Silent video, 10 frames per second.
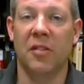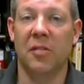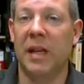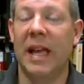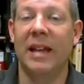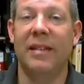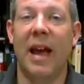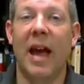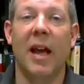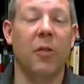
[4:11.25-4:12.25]
spaghetti
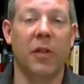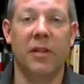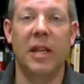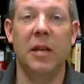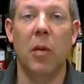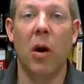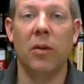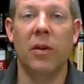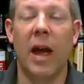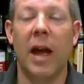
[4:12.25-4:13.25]
tag or the
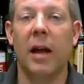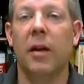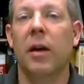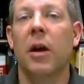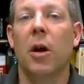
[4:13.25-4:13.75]
T-bar tag,